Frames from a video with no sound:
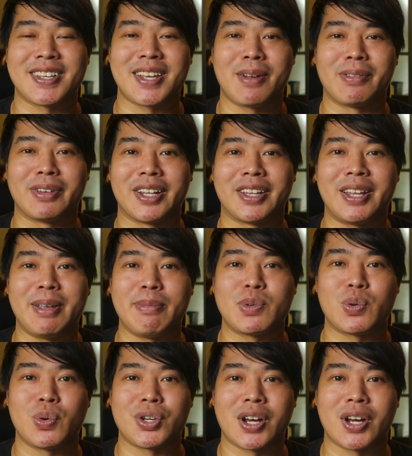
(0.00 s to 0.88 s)
some of the
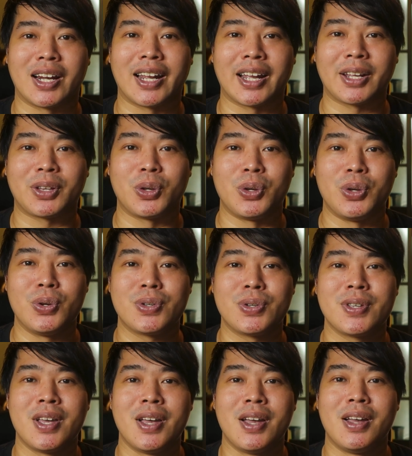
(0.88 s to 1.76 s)
tips which I like to
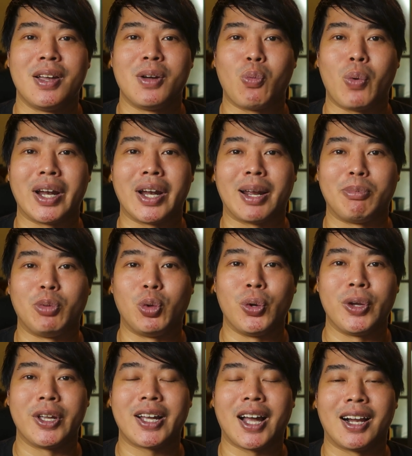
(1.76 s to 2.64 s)
use when I'm
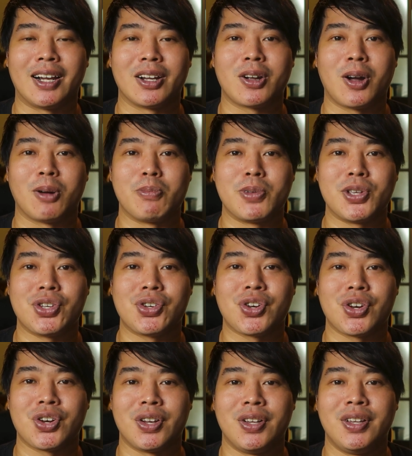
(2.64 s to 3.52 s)
doing color
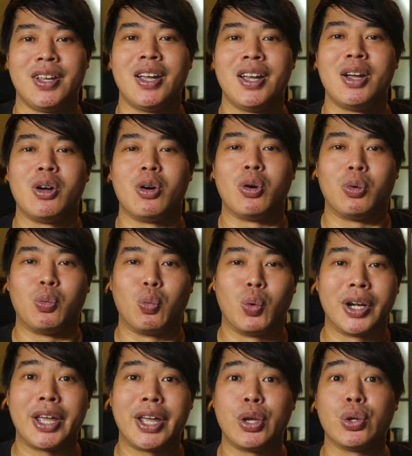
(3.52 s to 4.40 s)
composition.
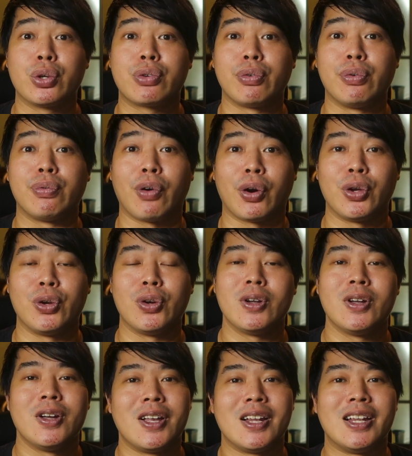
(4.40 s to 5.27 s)
Were they useful for
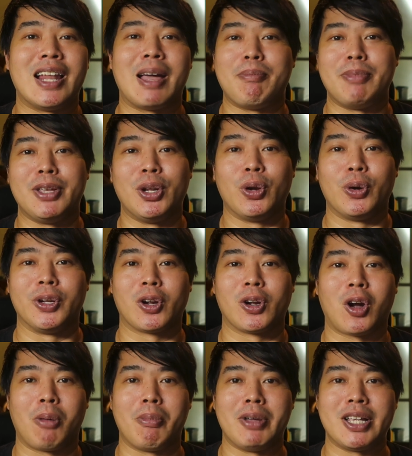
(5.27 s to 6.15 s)
you? Let me know in the
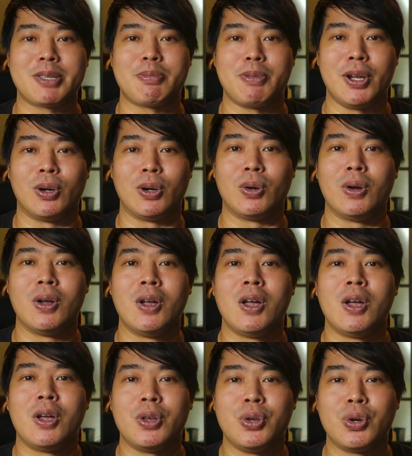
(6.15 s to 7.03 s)
comments below.
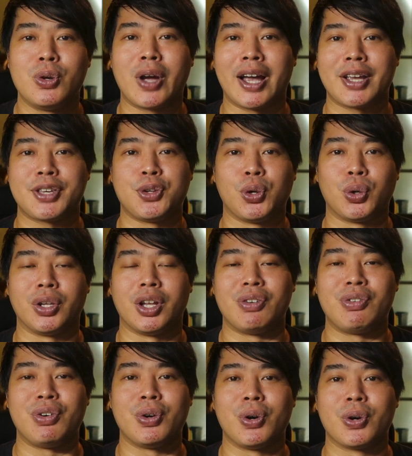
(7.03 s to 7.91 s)
You guys know the
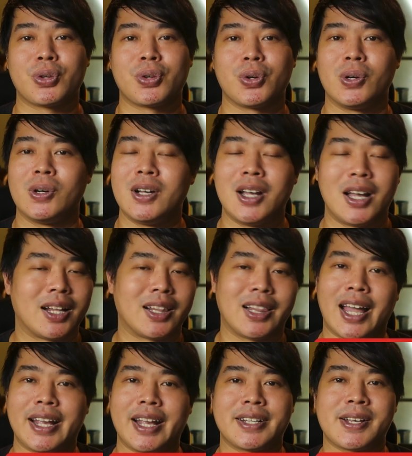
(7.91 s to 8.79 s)
drill also.
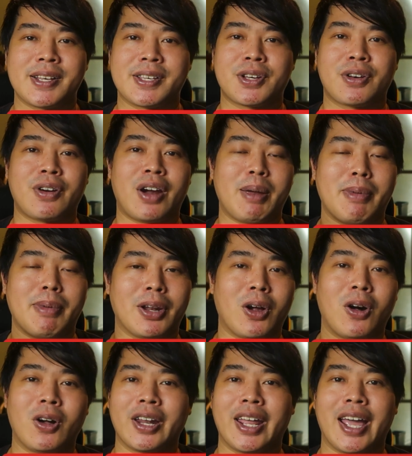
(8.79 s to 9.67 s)
Like, subscribe
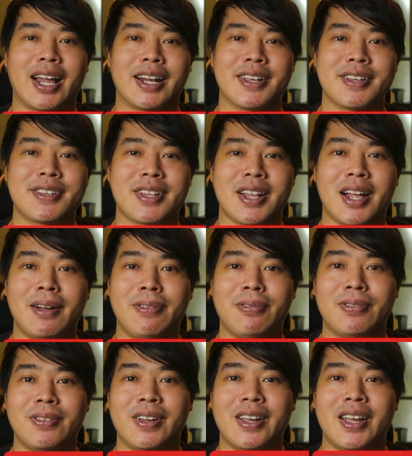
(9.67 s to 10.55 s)
and all the other
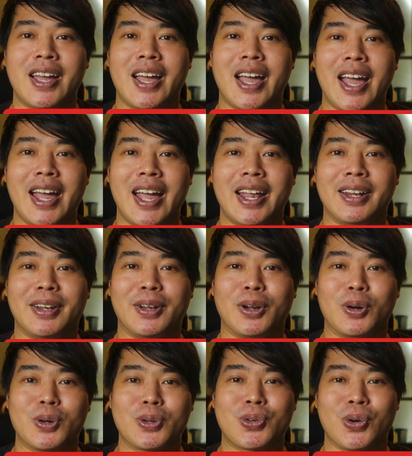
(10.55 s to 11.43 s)
stuff.
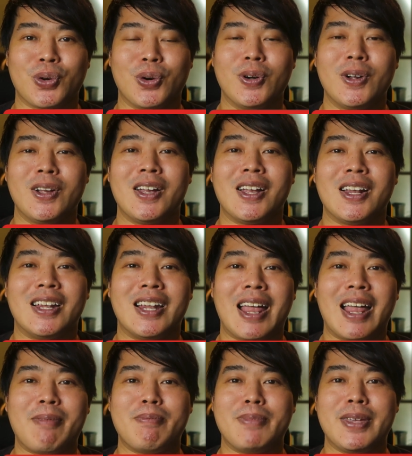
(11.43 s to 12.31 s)
And also,
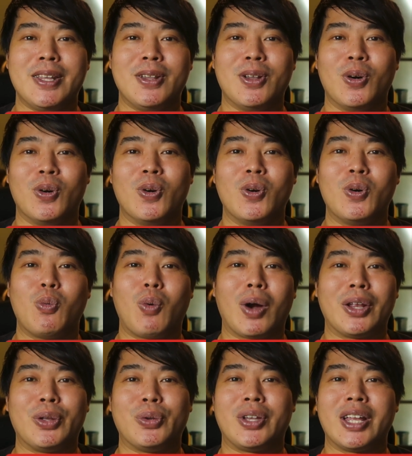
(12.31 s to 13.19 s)
let me know
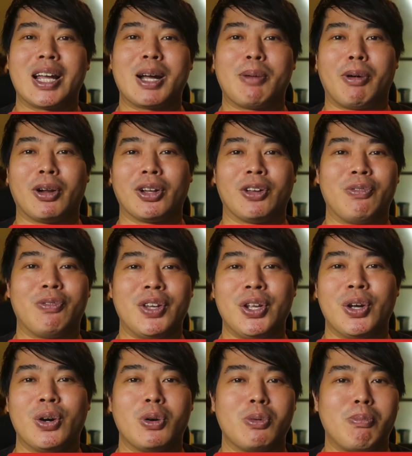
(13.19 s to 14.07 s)
what you think about the
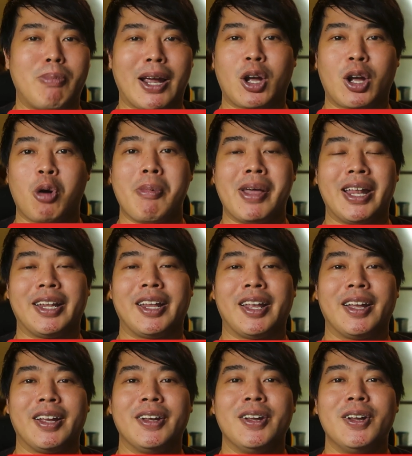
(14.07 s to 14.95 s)
video by
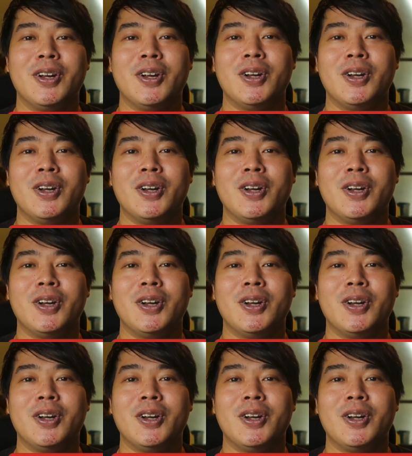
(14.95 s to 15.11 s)
commenting.